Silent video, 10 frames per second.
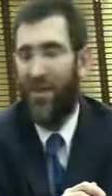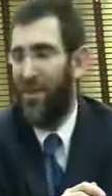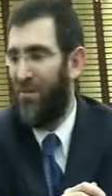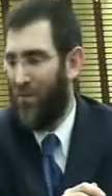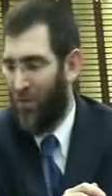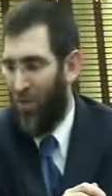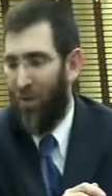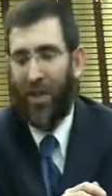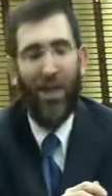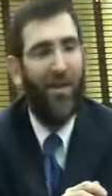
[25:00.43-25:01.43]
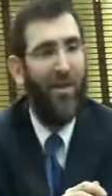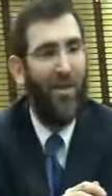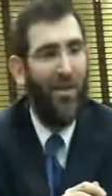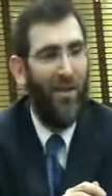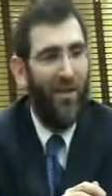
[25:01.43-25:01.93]
on the season. Maybe one o'clock
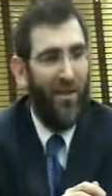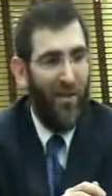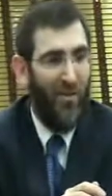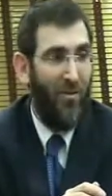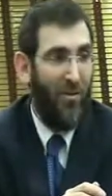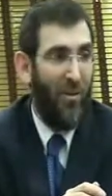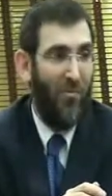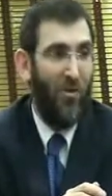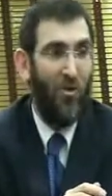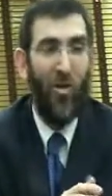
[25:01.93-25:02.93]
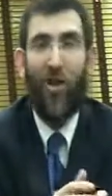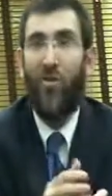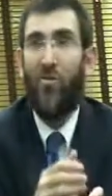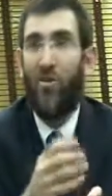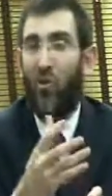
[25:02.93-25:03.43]
you know, it's Rosh
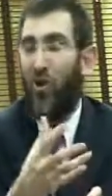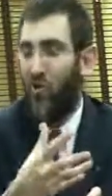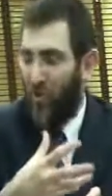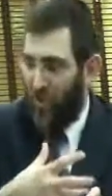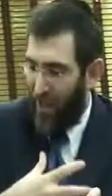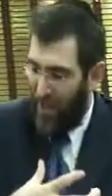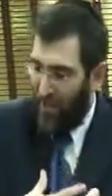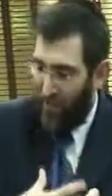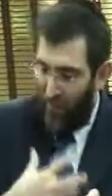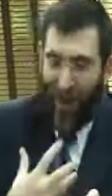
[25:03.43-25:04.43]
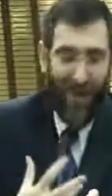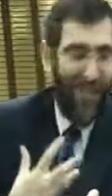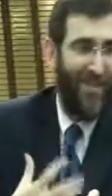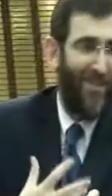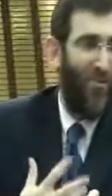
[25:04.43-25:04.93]
Hashanah, you're going to be judged. It's a good idea to
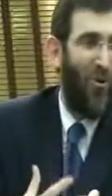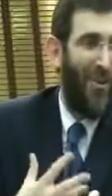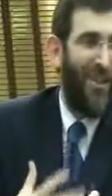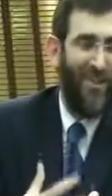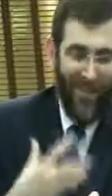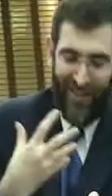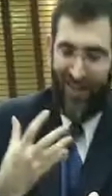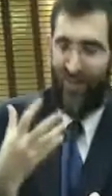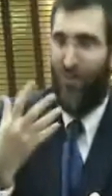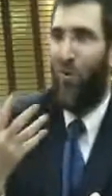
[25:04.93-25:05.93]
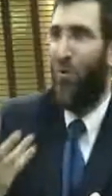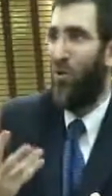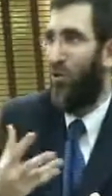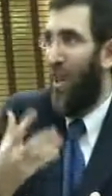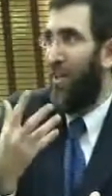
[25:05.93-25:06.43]
fast in the morning and before
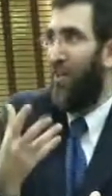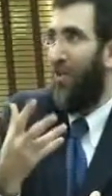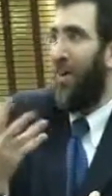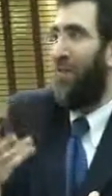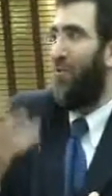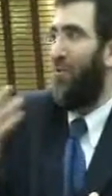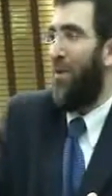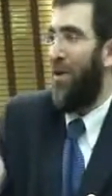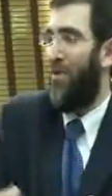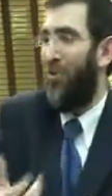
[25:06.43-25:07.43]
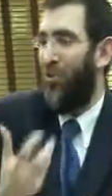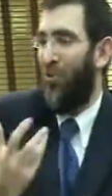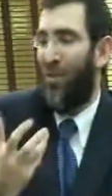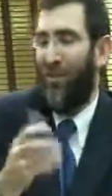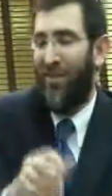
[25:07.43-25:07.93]
Rosh Hashanah to try to do repent, do
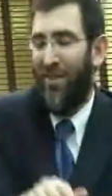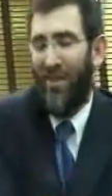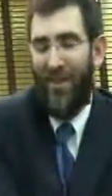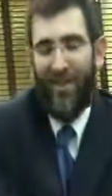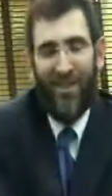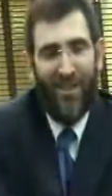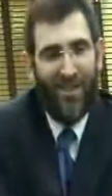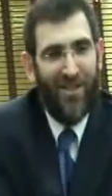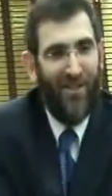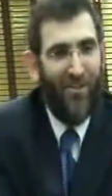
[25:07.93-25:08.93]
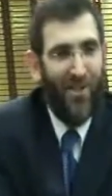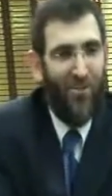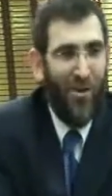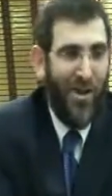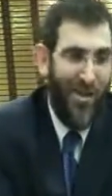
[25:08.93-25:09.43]
tshuva. So
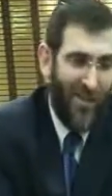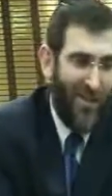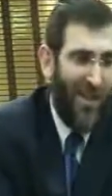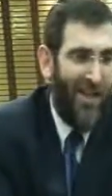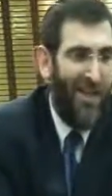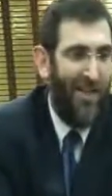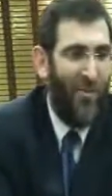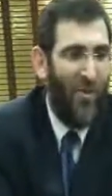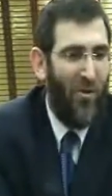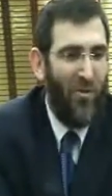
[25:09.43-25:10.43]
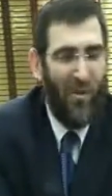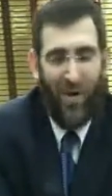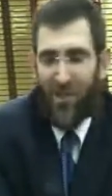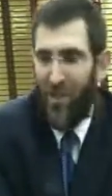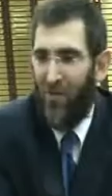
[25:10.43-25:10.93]
it's brought down. It's a good idea. So
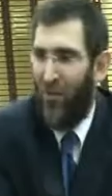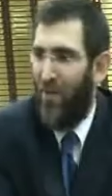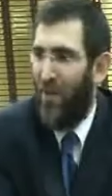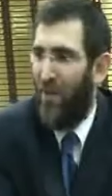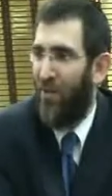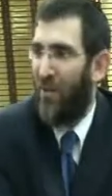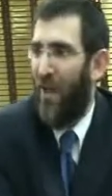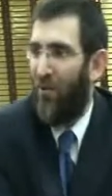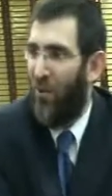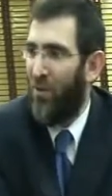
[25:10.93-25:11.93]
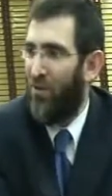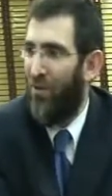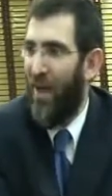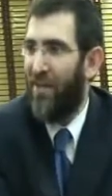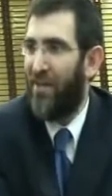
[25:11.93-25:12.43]
when I was in Israel for many years, I would always
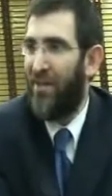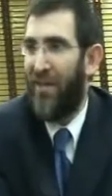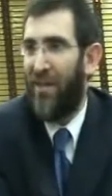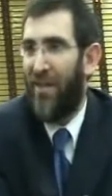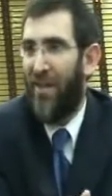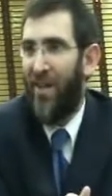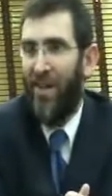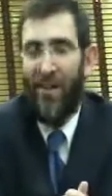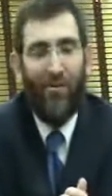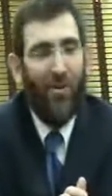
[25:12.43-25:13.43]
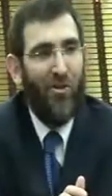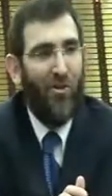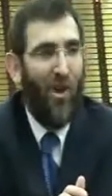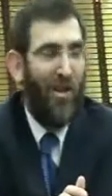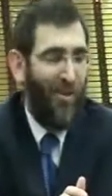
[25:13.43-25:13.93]
fast erev
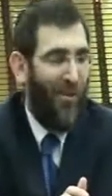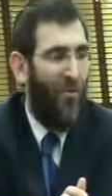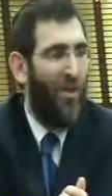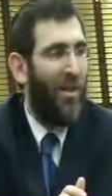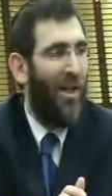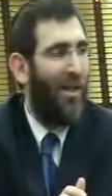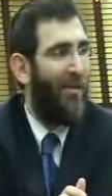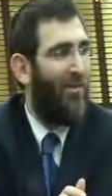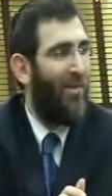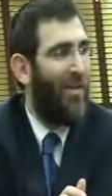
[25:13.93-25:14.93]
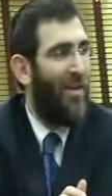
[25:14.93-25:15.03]
Rosh Hashanah until about one o'clock.